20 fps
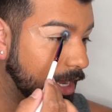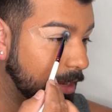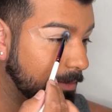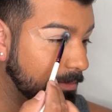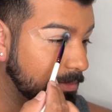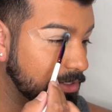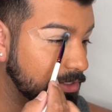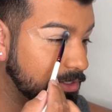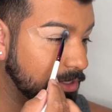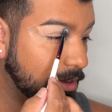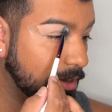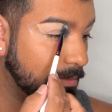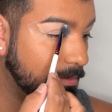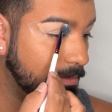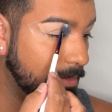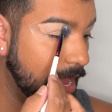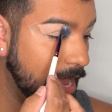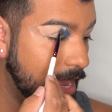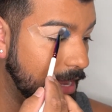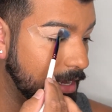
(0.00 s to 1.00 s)
So
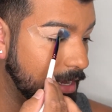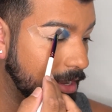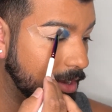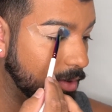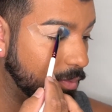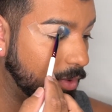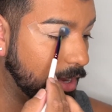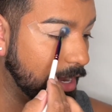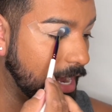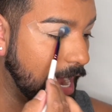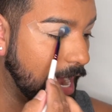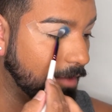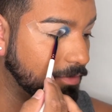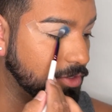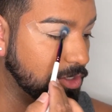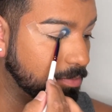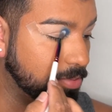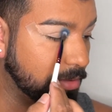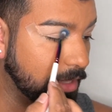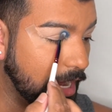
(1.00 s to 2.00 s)
men would have
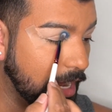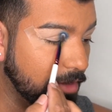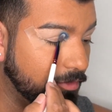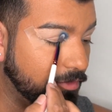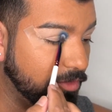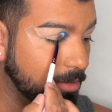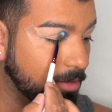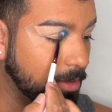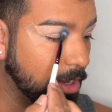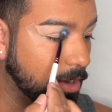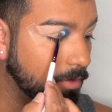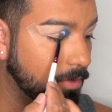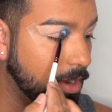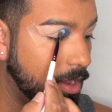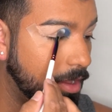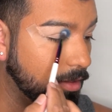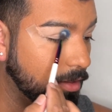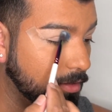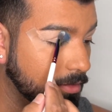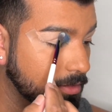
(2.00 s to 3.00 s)
to play female
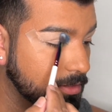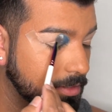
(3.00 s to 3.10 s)
roles.